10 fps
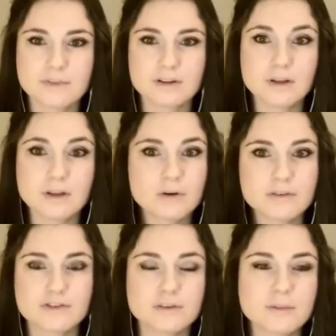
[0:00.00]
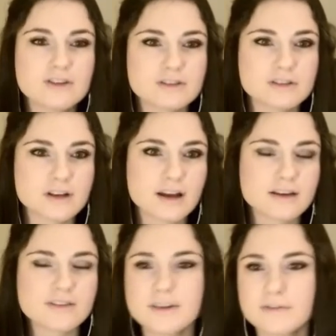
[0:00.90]
load of information to kind of
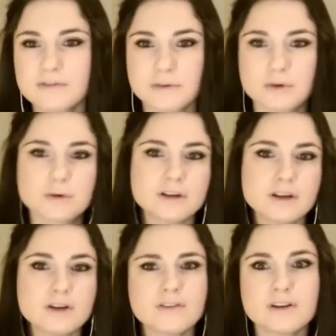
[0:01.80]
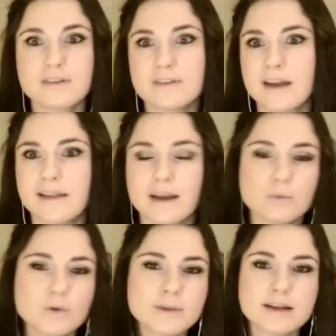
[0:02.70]
sift through, and, and you have to decide like
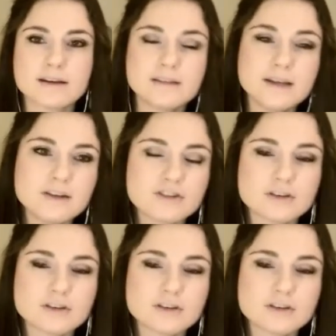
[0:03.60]
what am I going to teach,